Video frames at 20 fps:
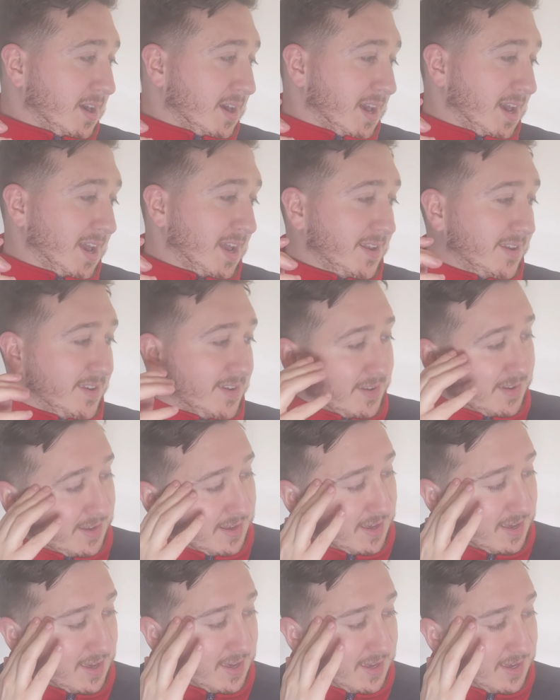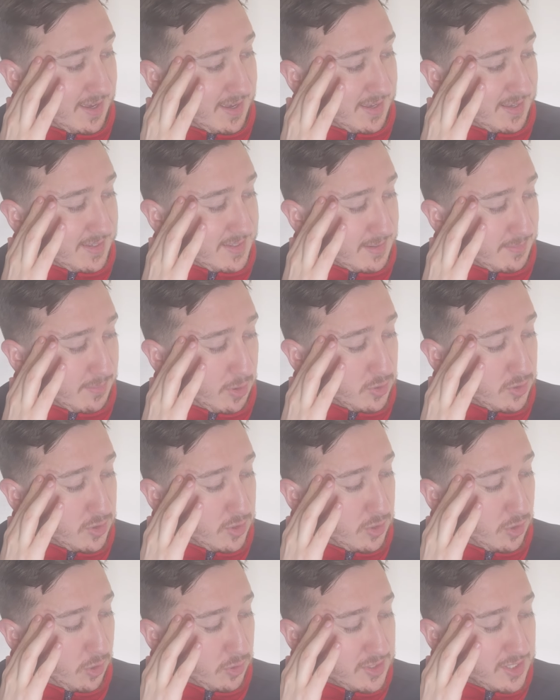And it's the most
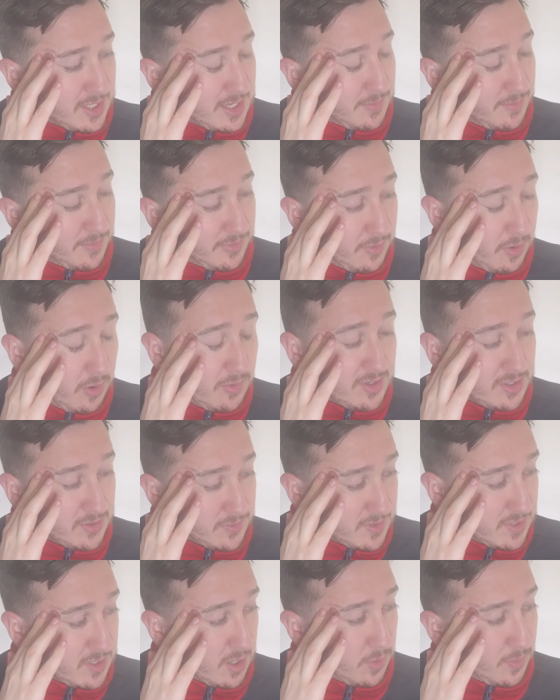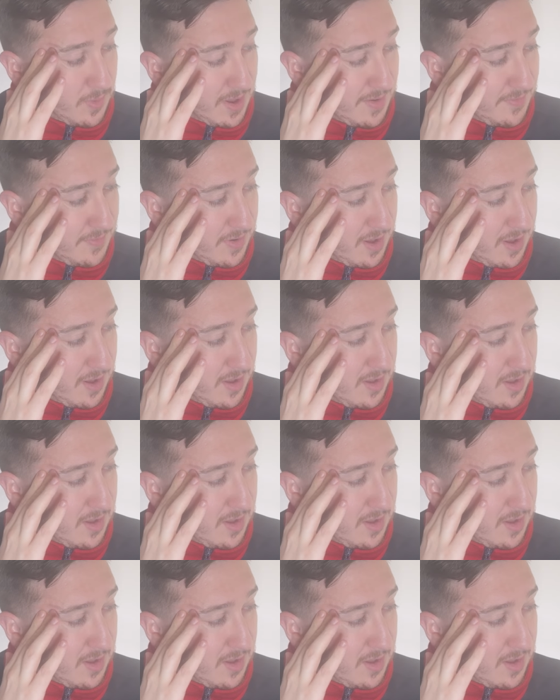Nottingham Forest result ever.